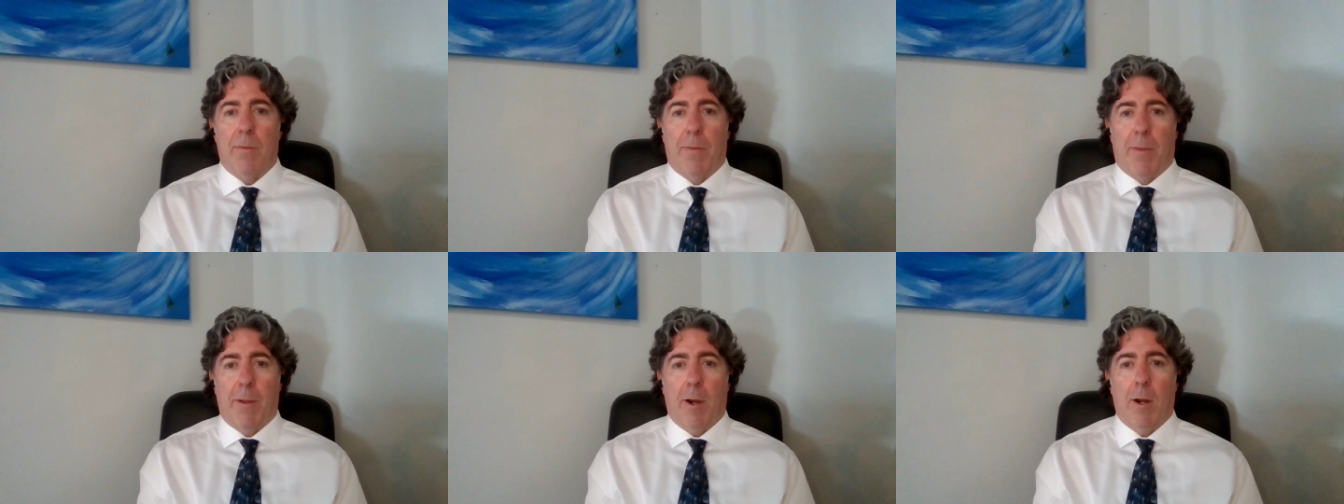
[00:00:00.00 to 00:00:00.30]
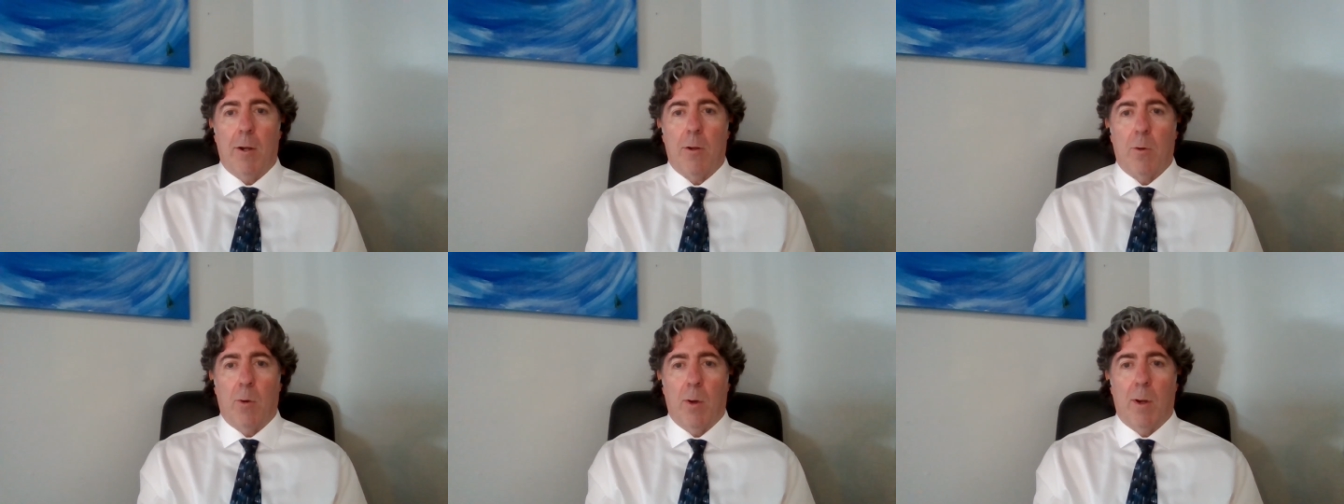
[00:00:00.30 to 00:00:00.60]

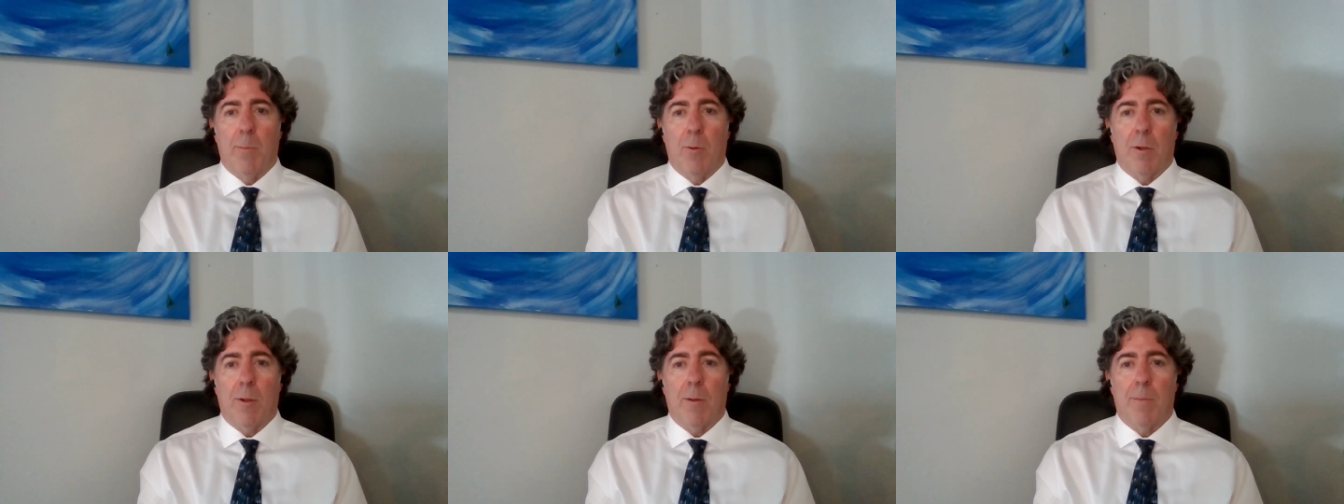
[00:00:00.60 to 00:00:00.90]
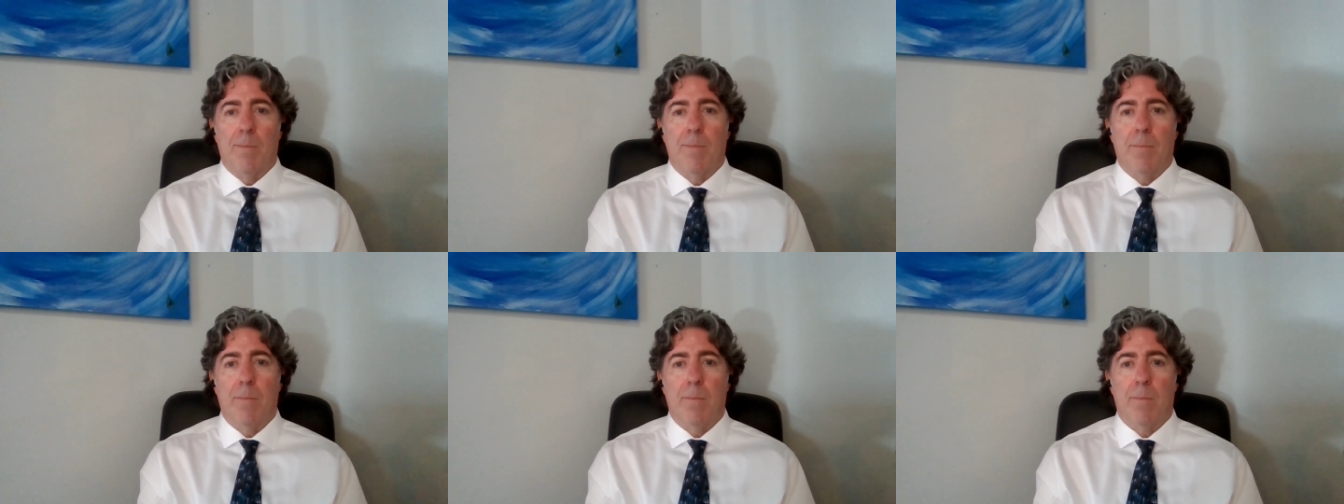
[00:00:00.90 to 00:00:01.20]
they're a
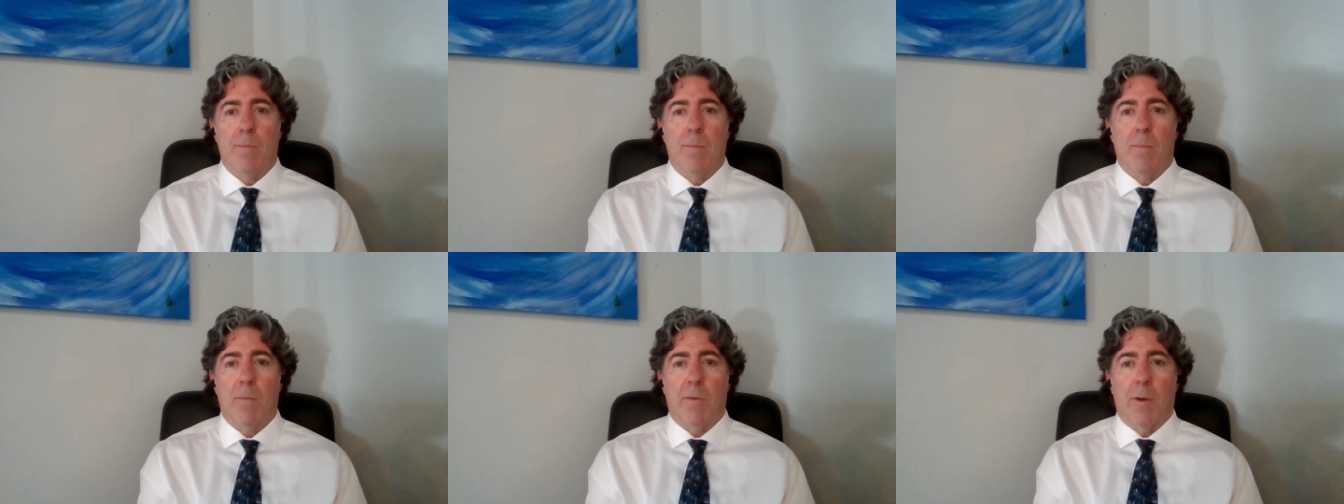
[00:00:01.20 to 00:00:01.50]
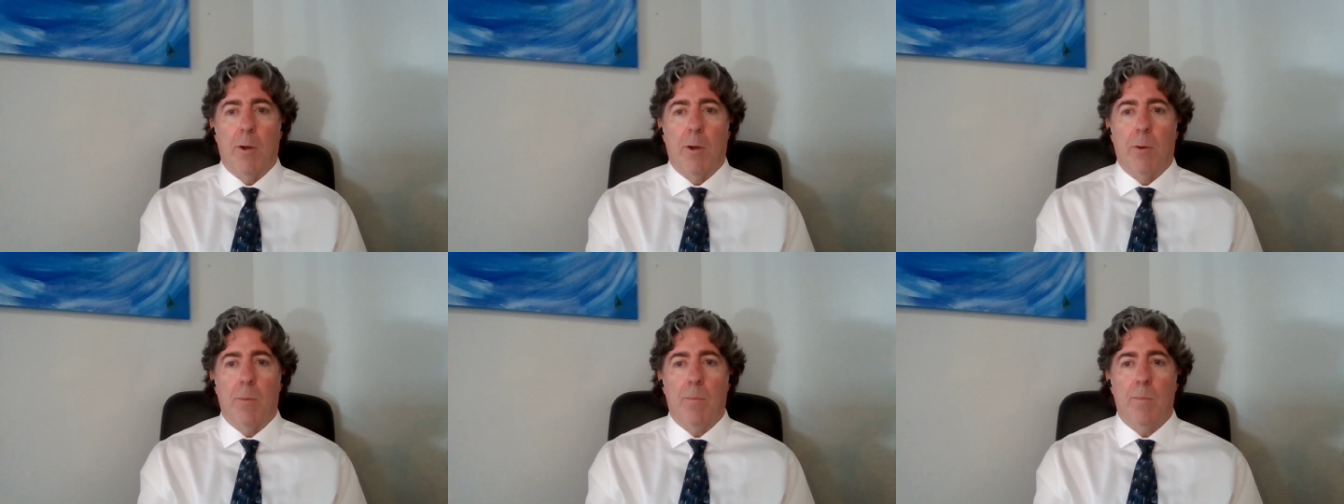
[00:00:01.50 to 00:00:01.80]
criminal.
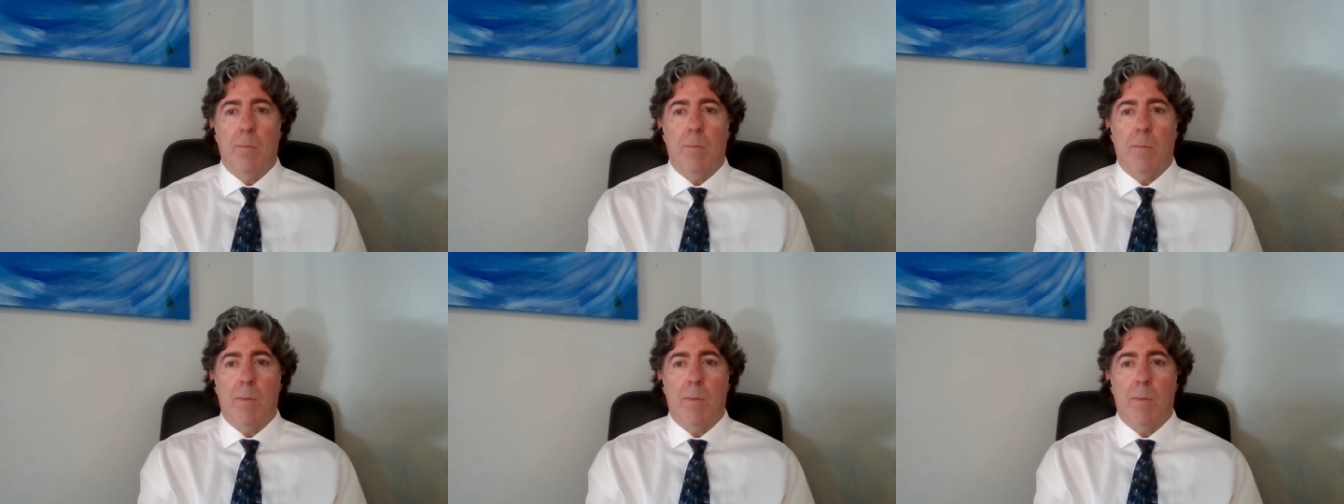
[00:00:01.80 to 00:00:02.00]
So